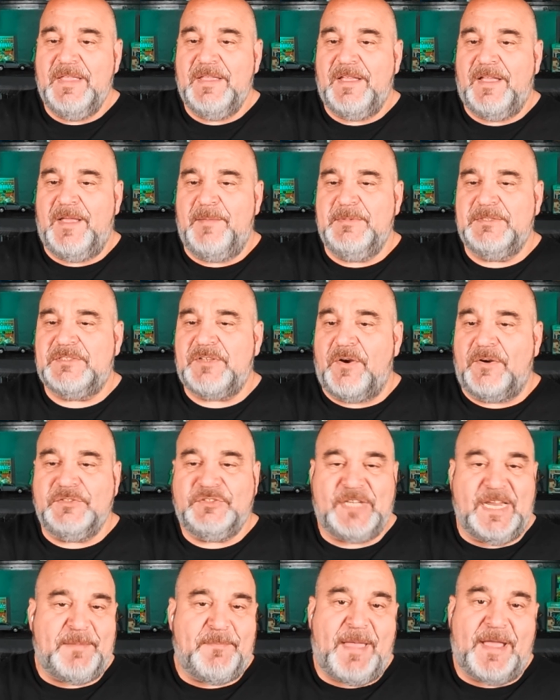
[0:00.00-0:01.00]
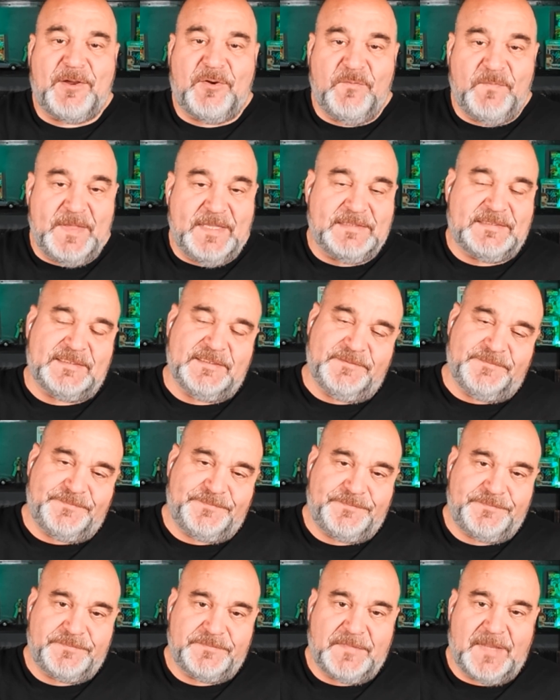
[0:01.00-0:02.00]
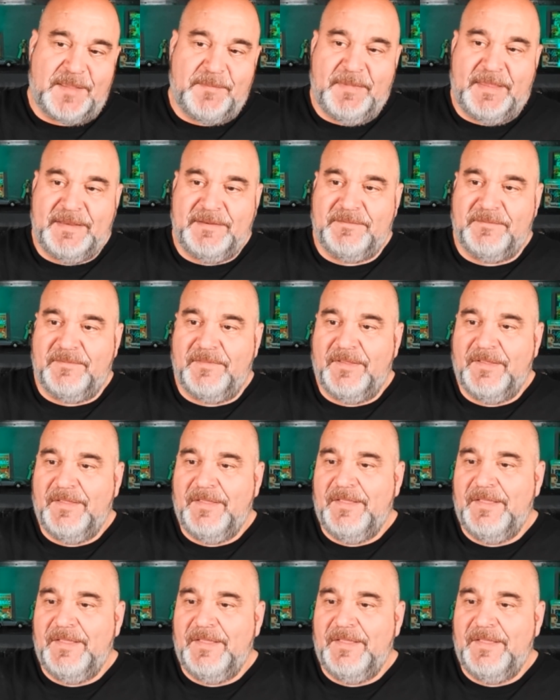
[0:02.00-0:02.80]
It stars J. Michael Vincent. I mean,